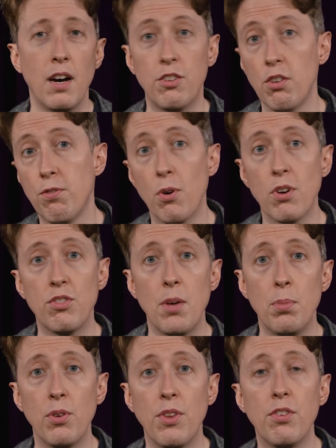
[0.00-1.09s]
So for
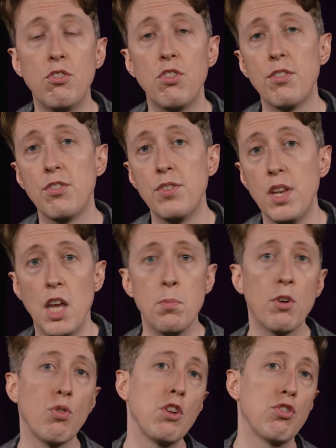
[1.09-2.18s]
example, the suggestion that
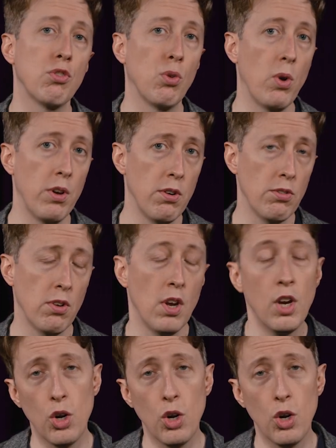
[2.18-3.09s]
immigration lawyers